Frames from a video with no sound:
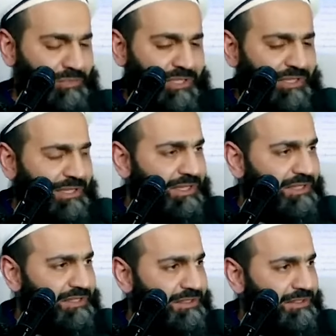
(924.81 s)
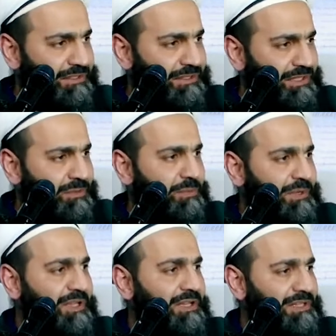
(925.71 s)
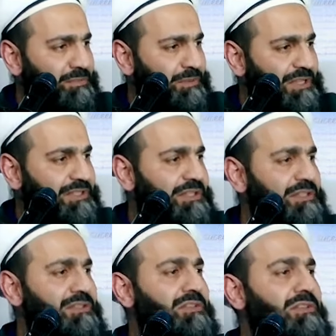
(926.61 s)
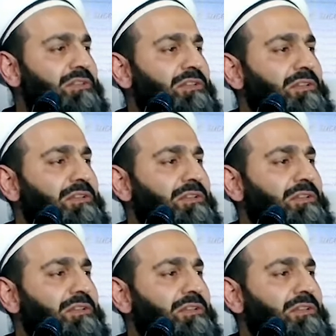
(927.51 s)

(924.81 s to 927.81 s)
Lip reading: being in his presence,